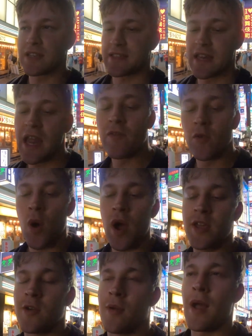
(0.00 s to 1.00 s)
they never want
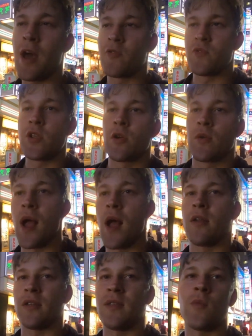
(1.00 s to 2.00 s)
you around when you're
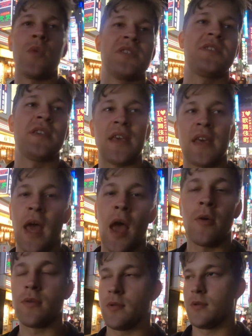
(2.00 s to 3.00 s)
around, and then once you get out,